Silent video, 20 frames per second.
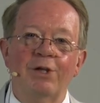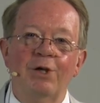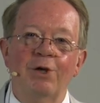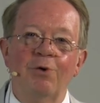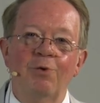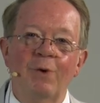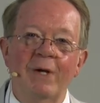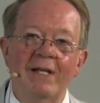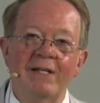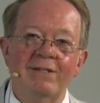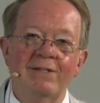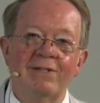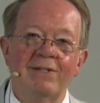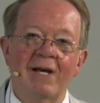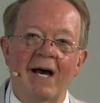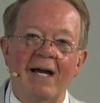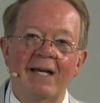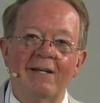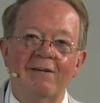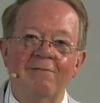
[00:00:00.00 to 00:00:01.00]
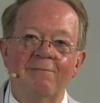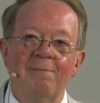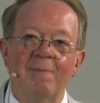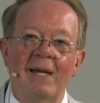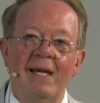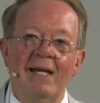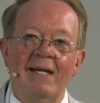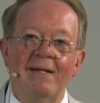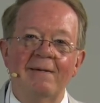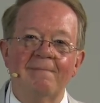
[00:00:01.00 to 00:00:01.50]
you inside of
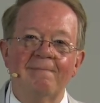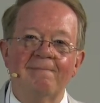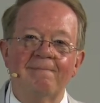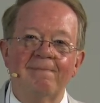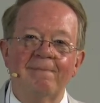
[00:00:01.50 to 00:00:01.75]
me,